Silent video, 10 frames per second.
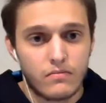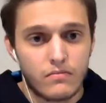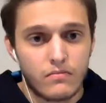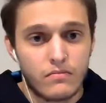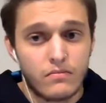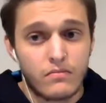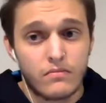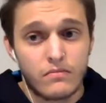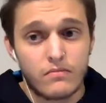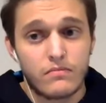
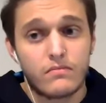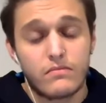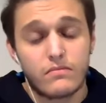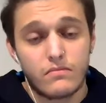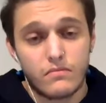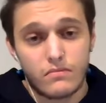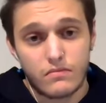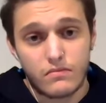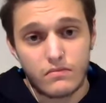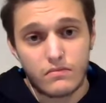
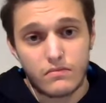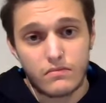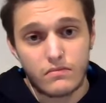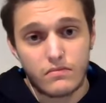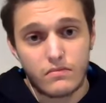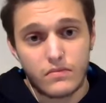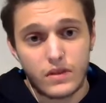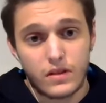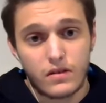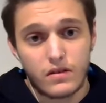
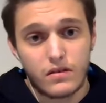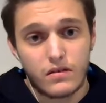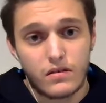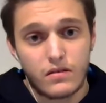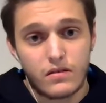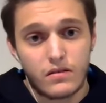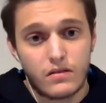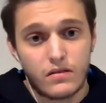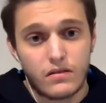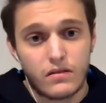
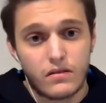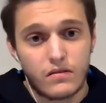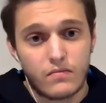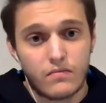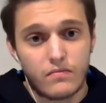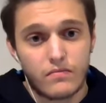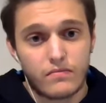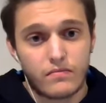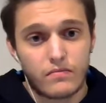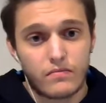
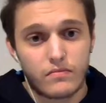The person shown says nothing.